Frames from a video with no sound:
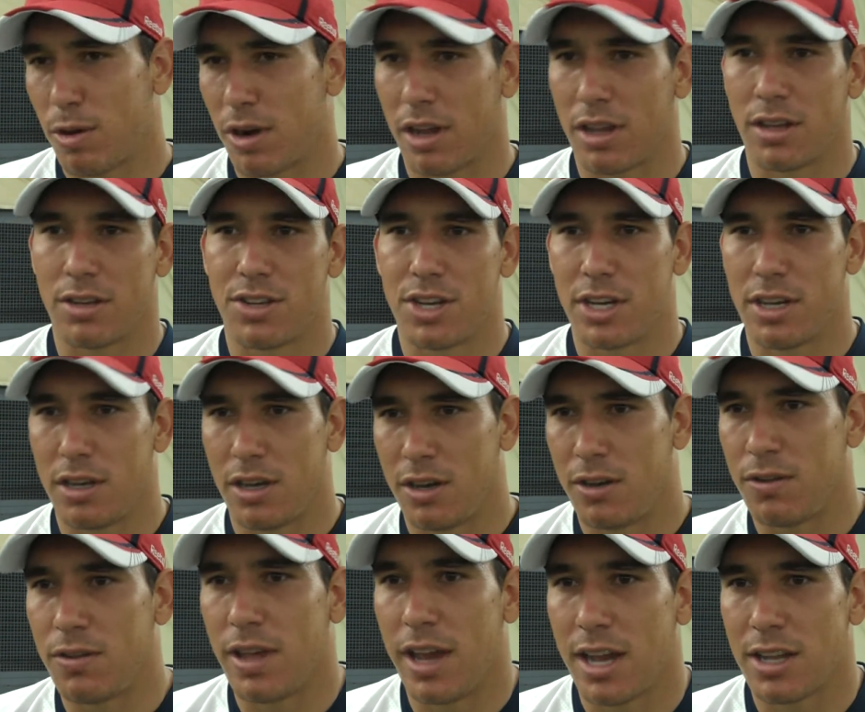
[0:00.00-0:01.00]
We're going to continue to
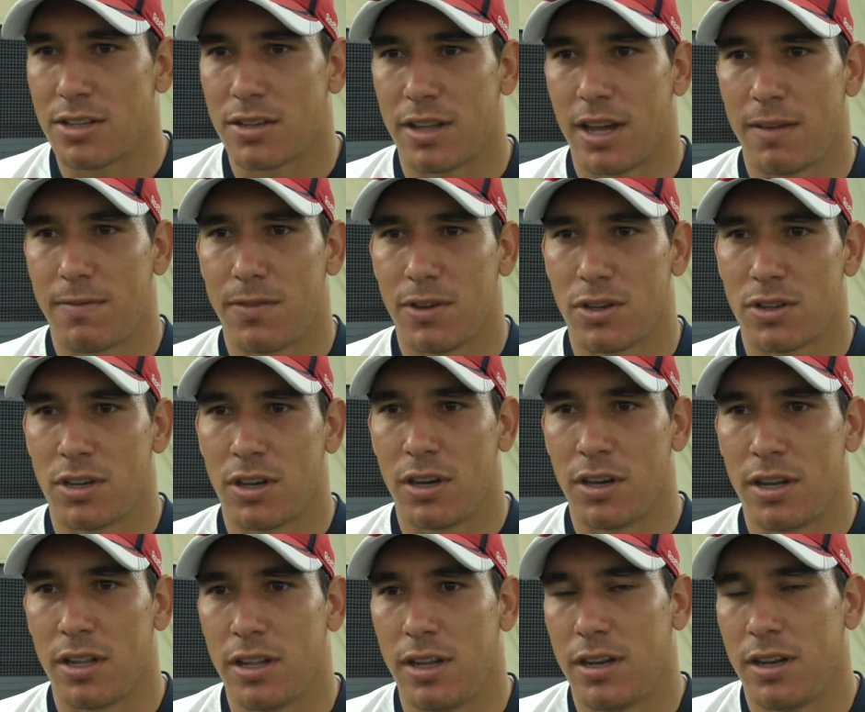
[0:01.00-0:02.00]
do that, so that feels
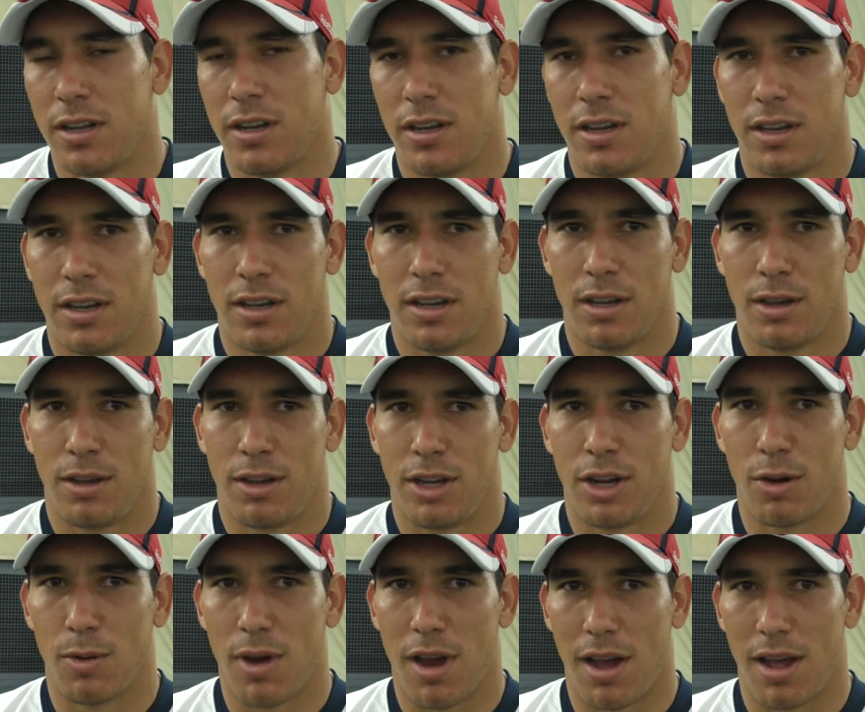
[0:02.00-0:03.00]
good. And then,
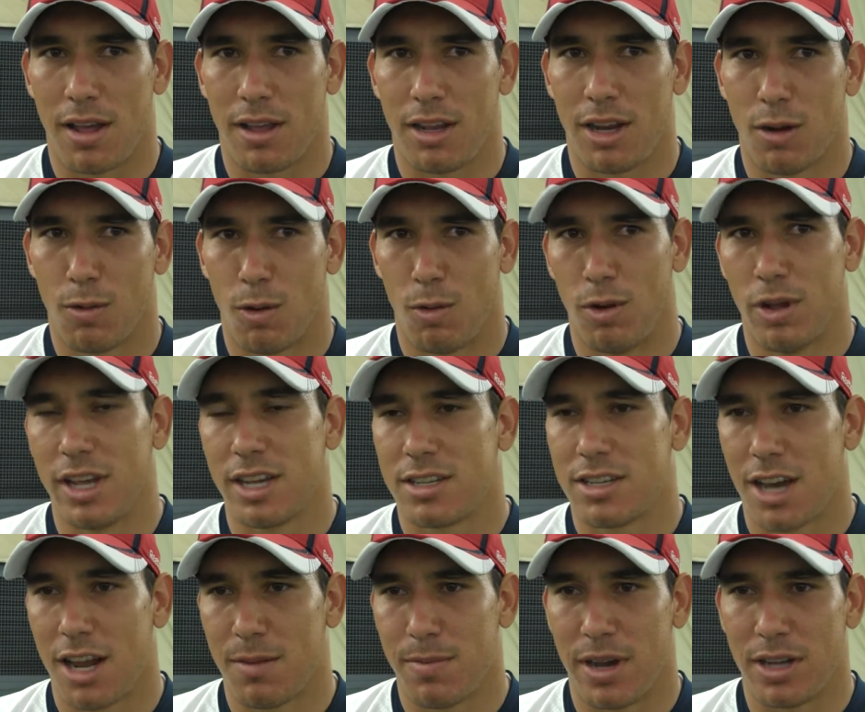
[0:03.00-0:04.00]
you know, we're really
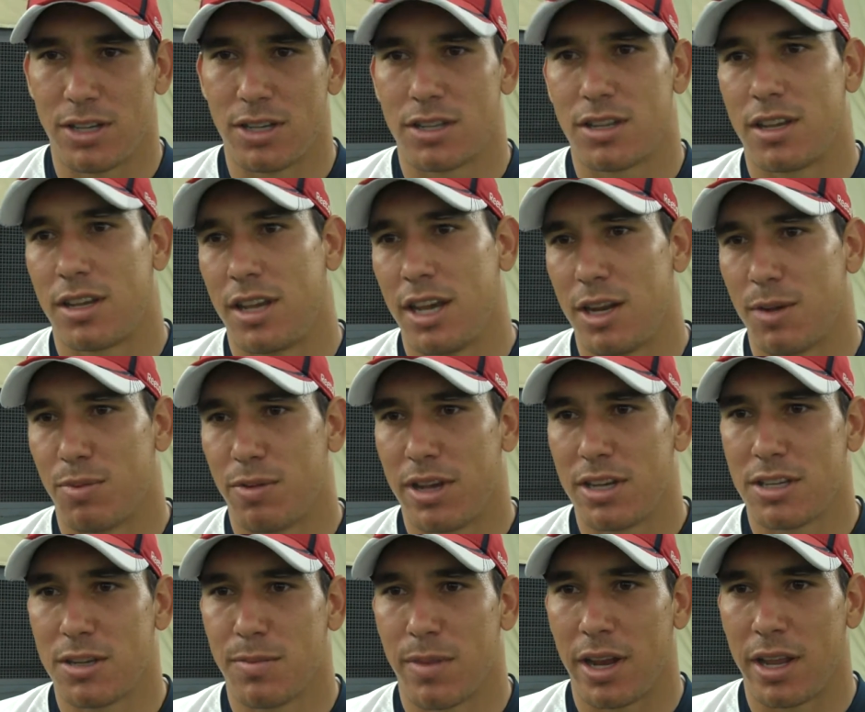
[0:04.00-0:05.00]
excited about just getting to
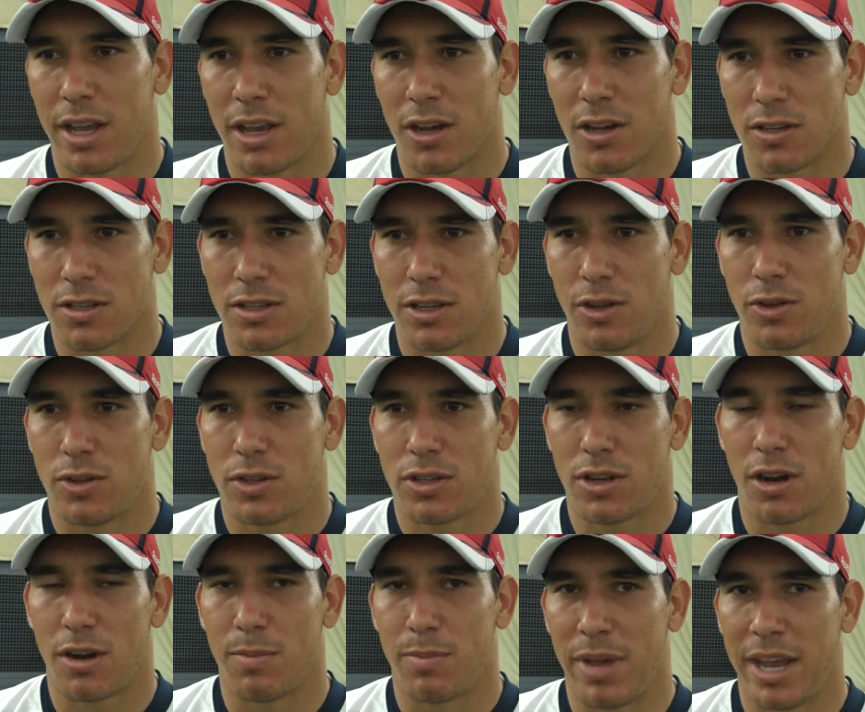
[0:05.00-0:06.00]
play somebody else. You
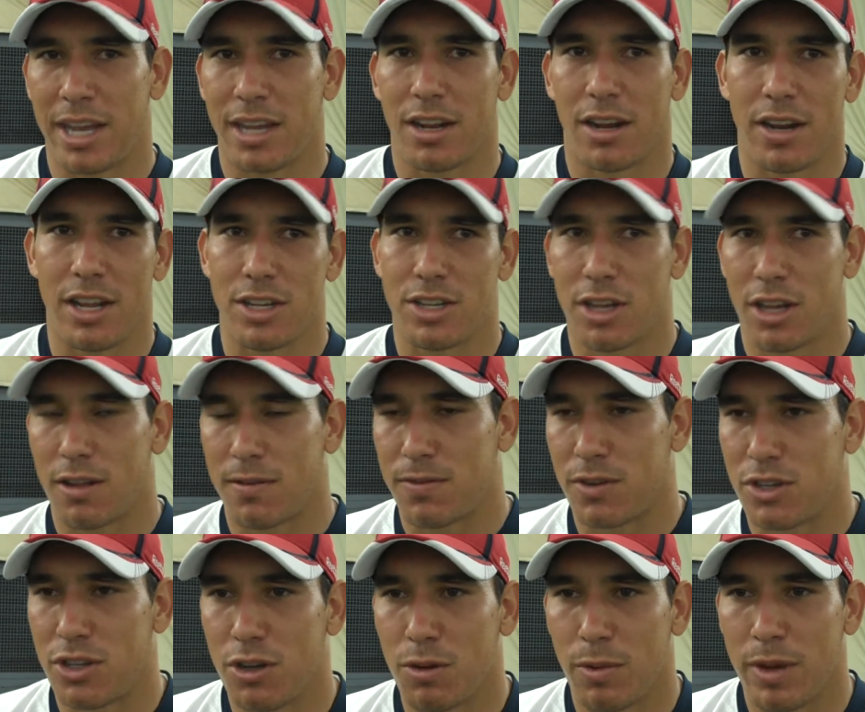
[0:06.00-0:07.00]
start banging on each other
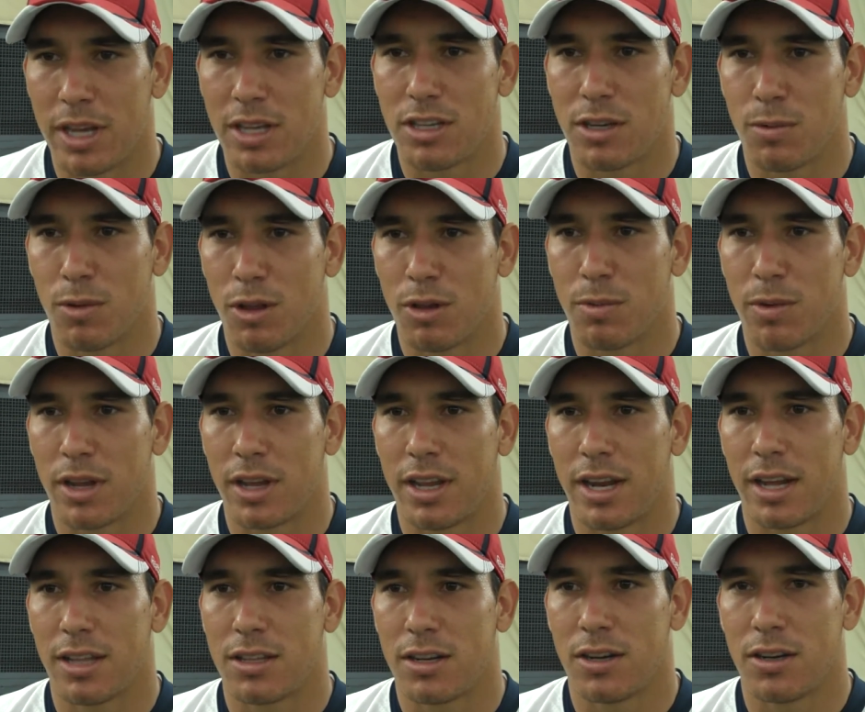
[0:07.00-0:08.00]
for 2 weeks. You really want to
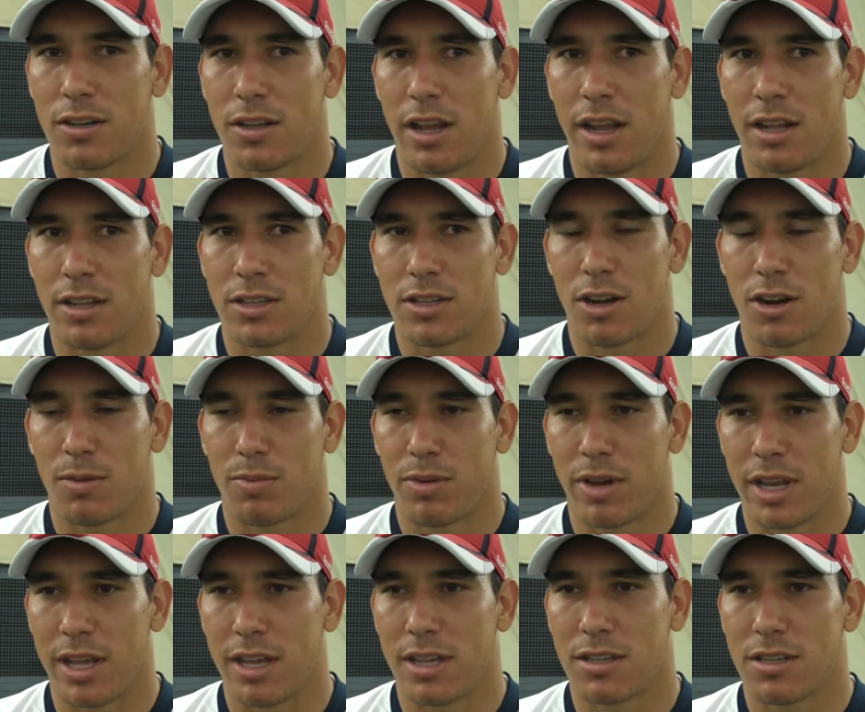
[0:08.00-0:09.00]
get out there and start
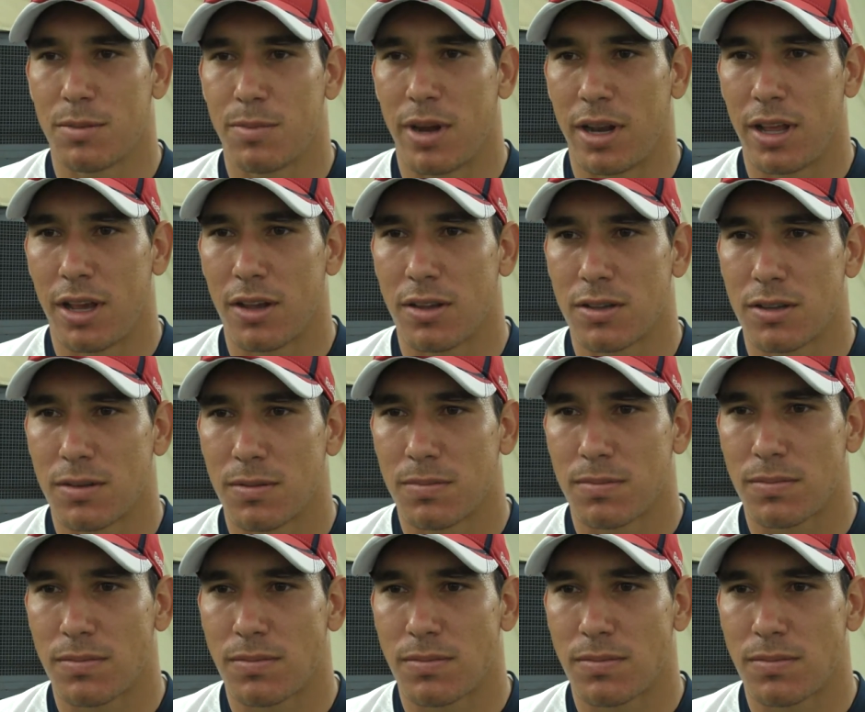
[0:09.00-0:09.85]
playing against somebody else.